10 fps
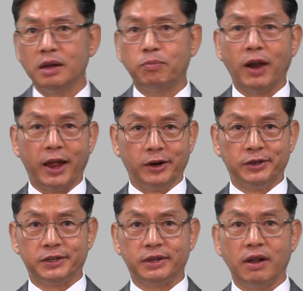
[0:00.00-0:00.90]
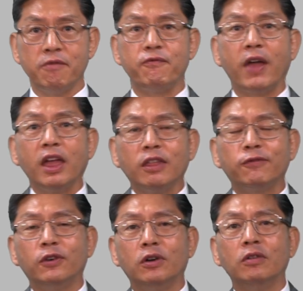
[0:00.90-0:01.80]
players,
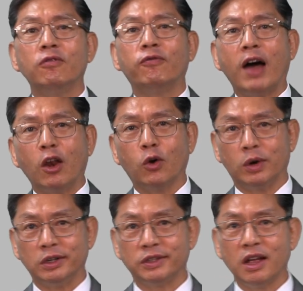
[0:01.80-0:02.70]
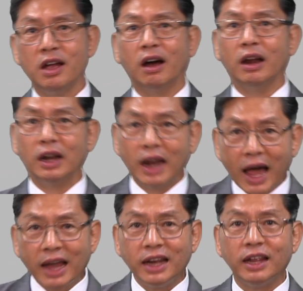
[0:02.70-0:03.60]
faithful followers,
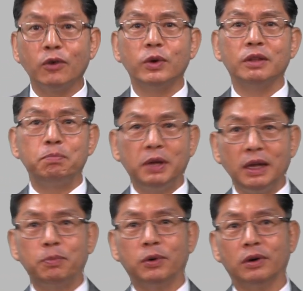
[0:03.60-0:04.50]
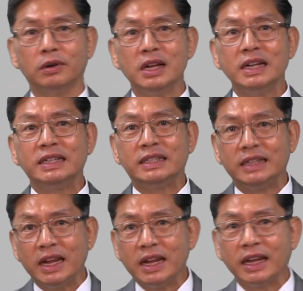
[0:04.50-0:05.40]
aligning with the people,
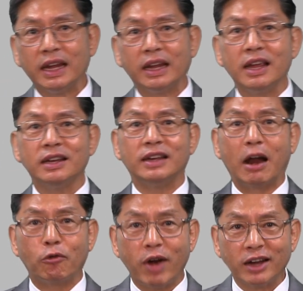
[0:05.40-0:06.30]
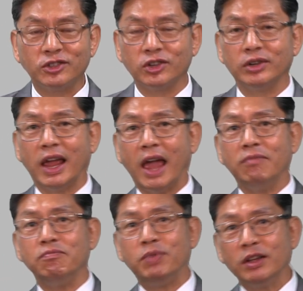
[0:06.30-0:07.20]
seeking direction,
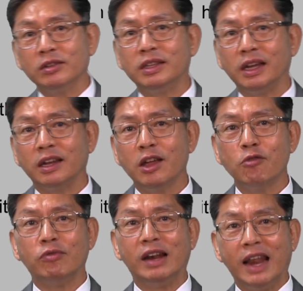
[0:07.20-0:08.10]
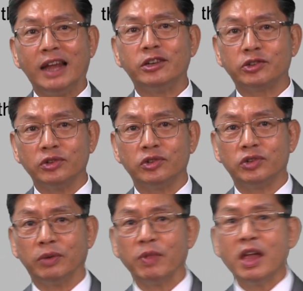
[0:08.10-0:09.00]
and building
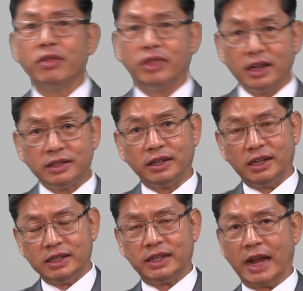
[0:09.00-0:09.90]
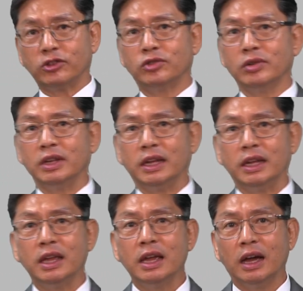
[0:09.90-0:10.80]
relationship. This is
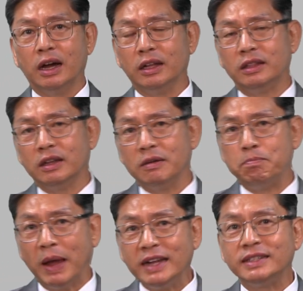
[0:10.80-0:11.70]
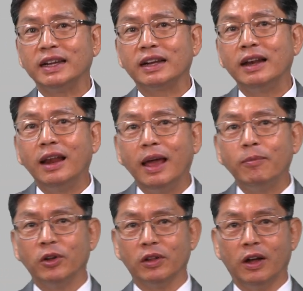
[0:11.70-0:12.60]
actually the basic
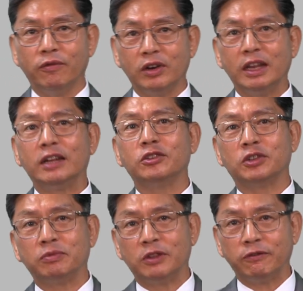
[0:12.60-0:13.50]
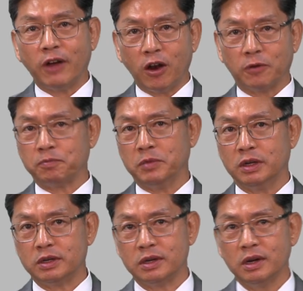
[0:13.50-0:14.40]
level of leadership
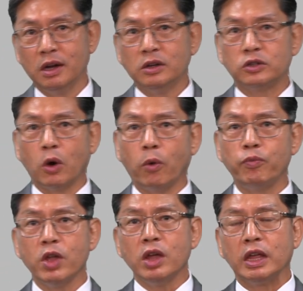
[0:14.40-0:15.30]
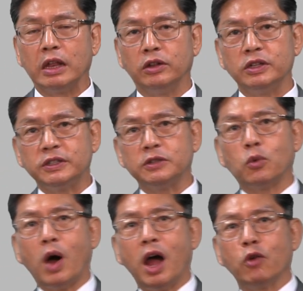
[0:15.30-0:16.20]
development. So, this is
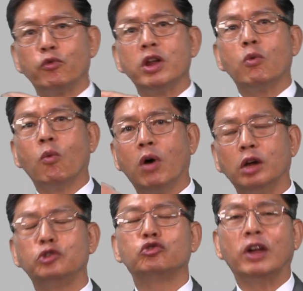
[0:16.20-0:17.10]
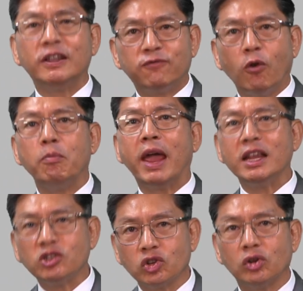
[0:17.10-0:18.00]
why we want
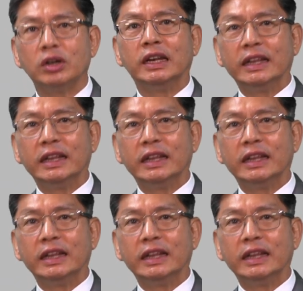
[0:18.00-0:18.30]
transformational